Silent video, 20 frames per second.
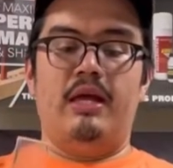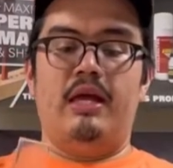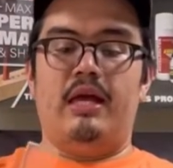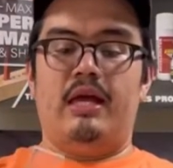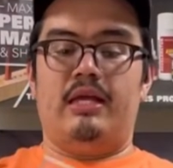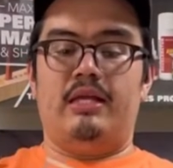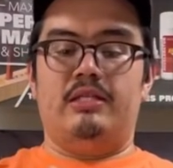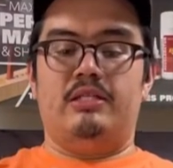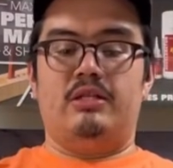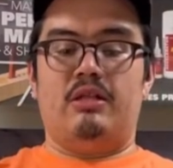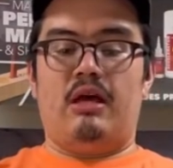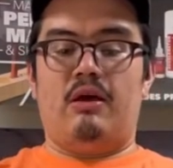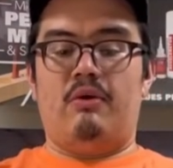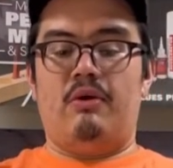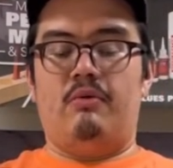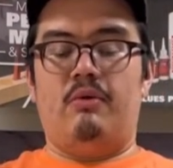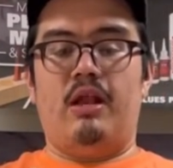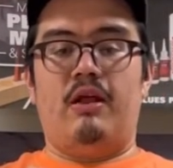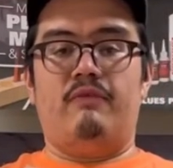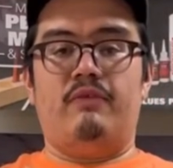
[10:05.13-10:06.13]
And so that way,
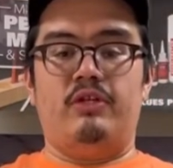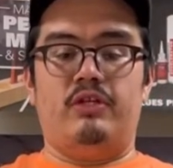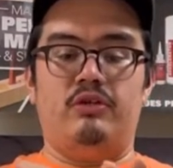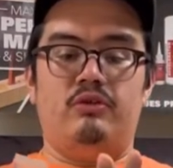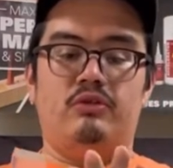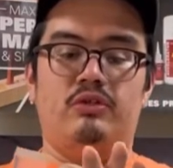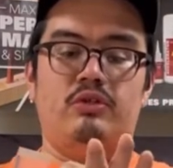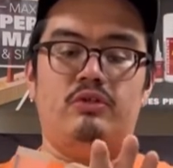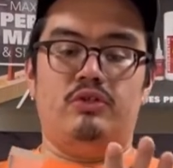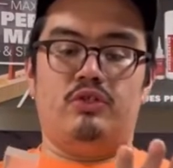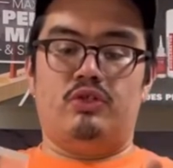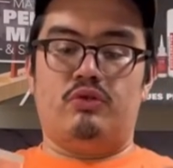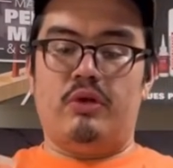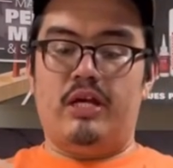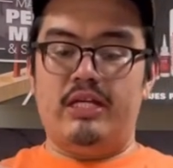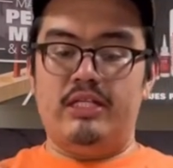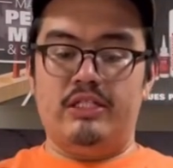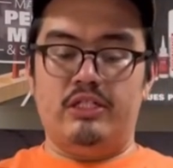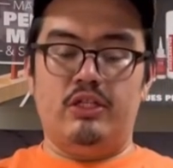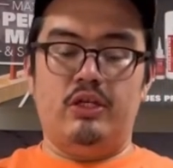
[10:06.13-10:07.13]
whenever you do
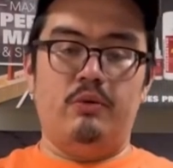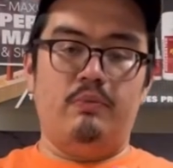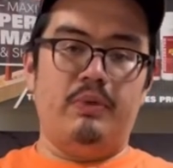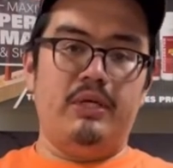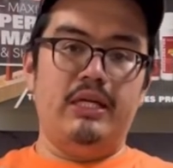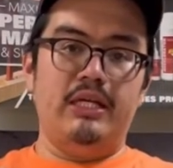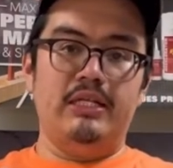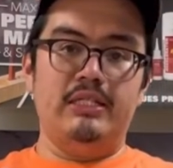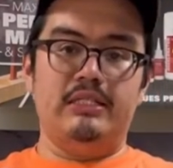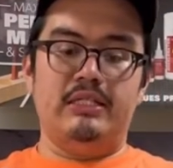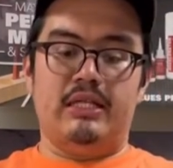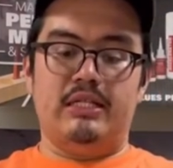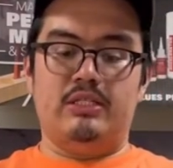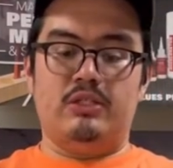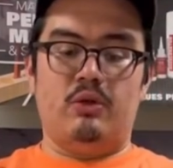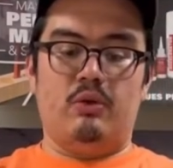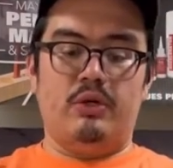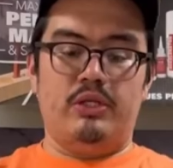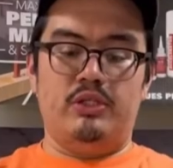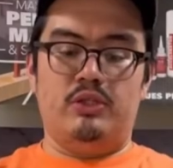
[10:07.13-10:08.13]
trace your piece, it's
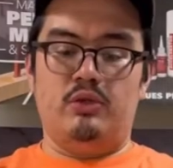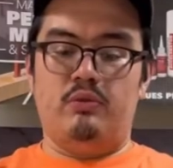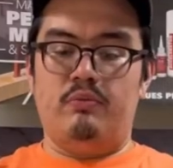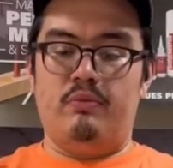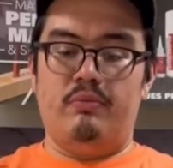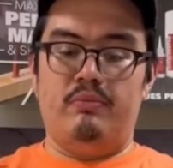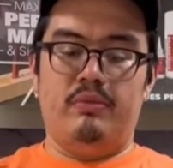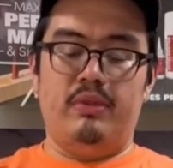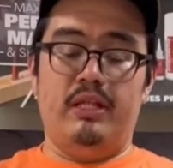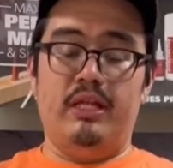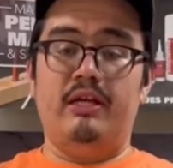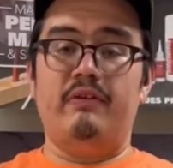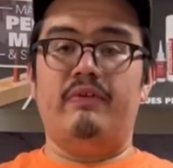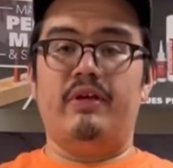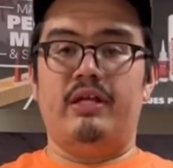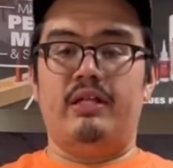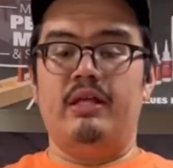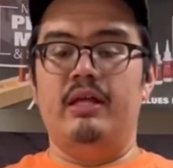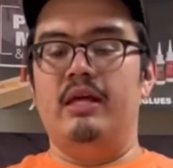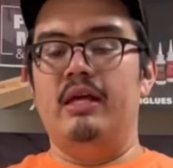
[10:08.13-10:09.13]
going to leave
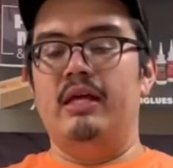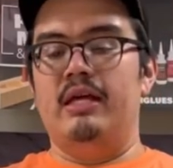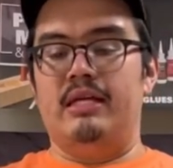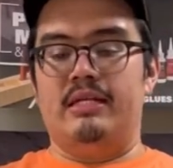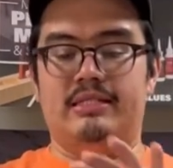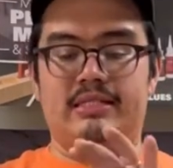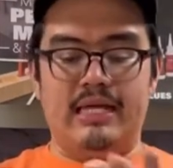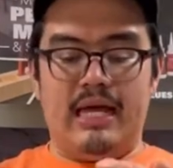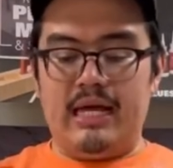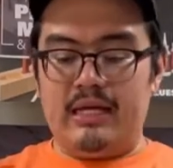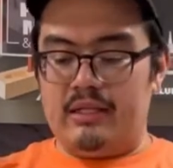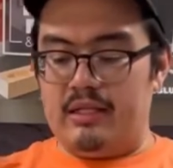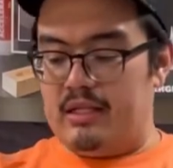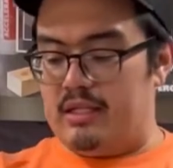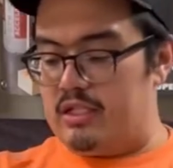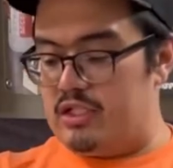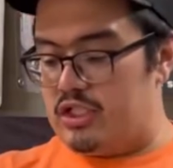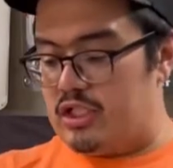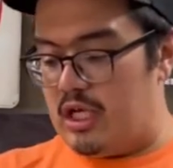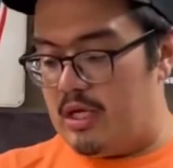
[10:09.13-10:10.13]
it exactly the
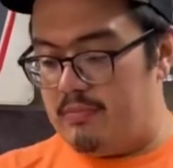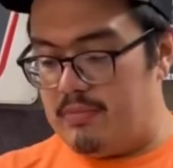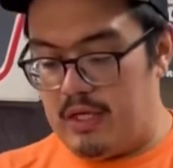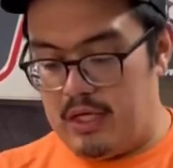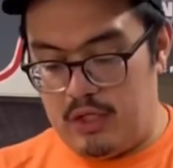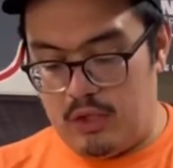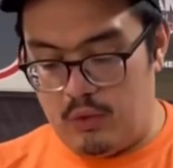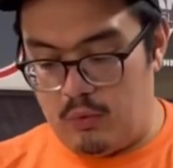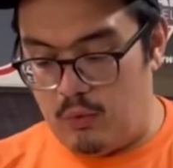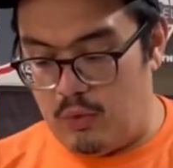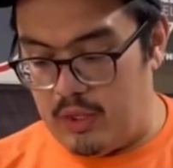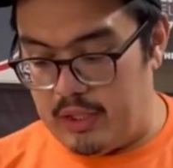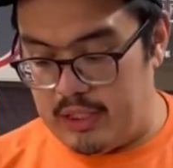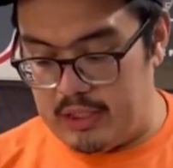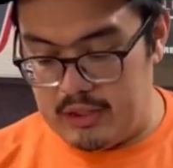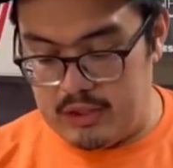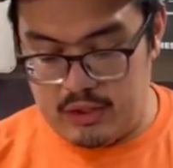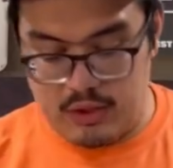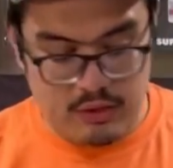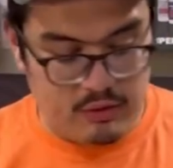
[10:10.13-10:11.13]
shape that you're wanting
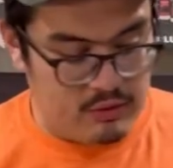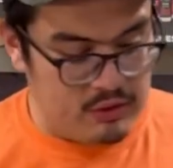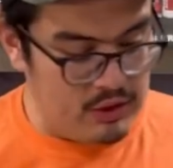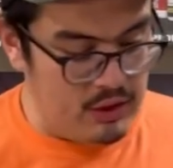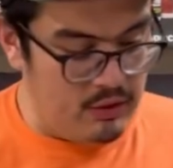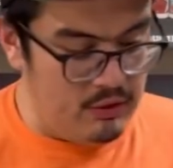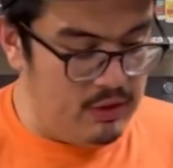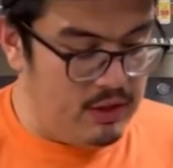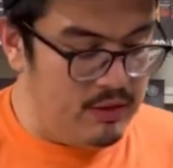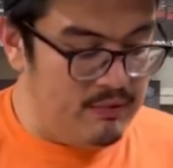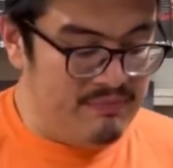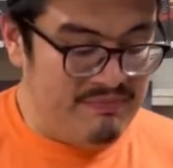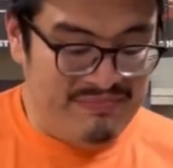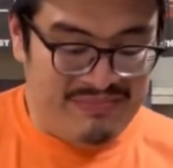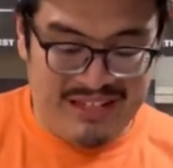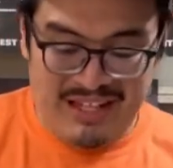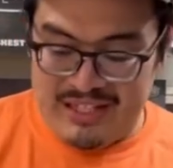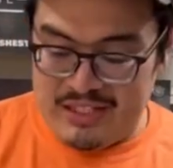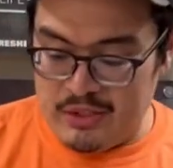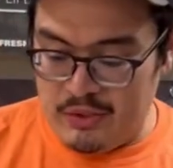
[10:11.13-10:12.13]
to. So
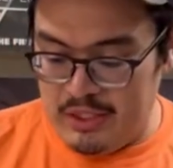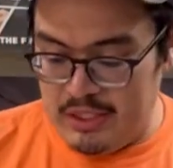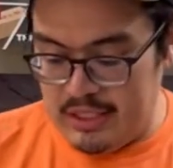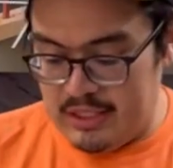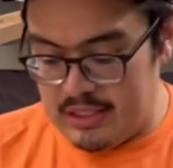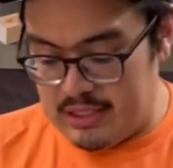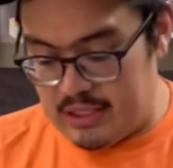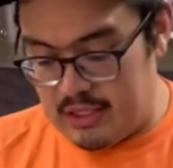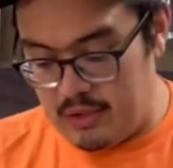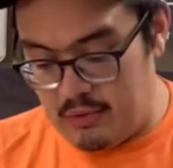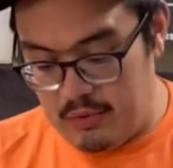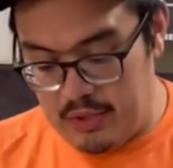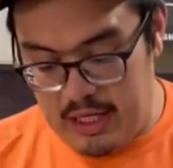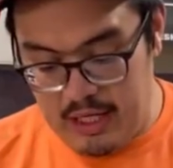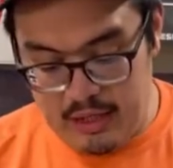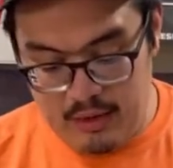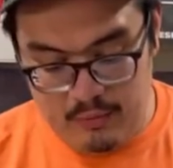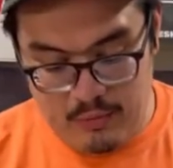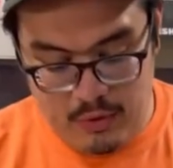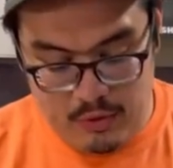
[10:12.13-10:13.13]
let's go ahead and get this other one out of
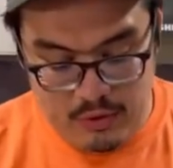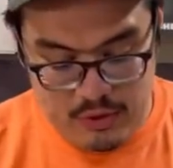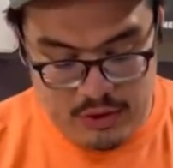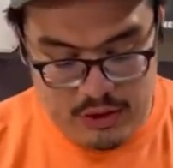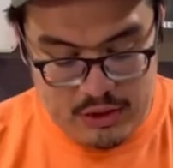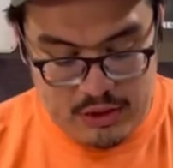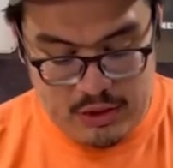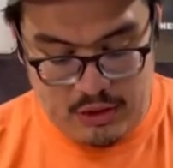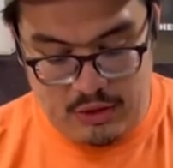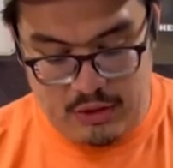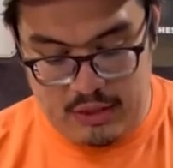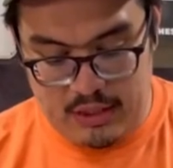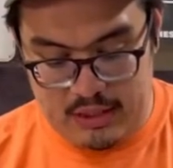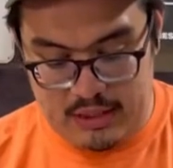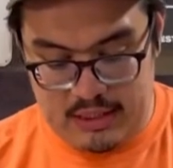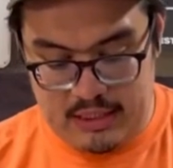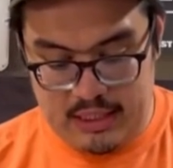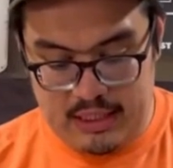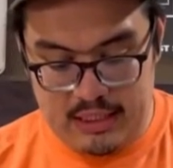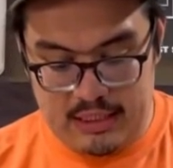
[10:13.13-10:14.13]
the mold just so you can
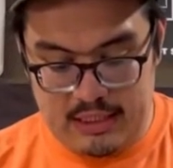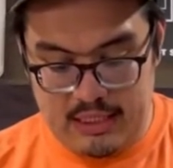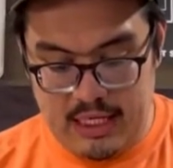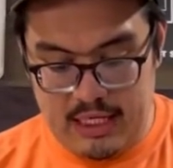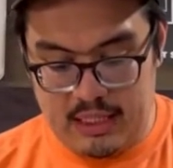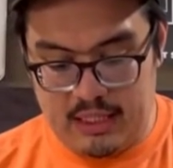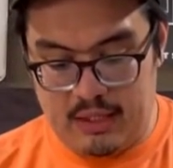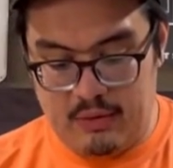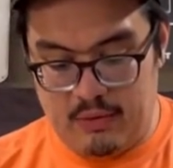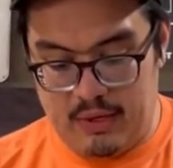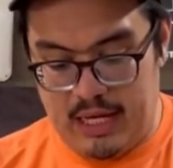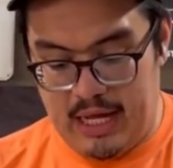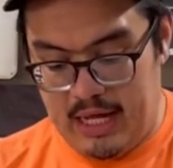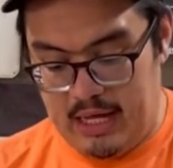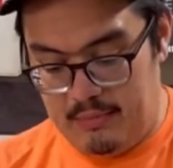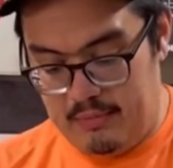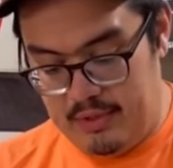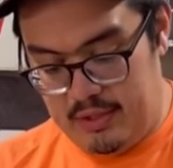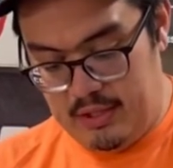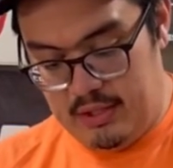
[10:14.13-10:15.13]
see exactly what
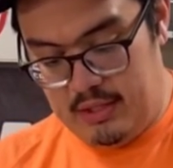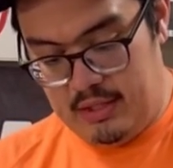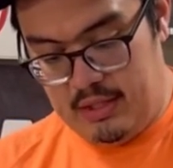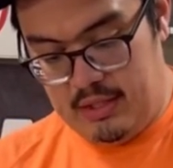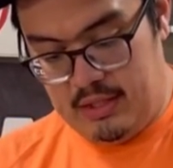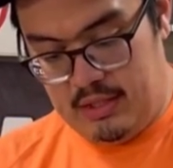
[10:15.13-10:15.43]
happened.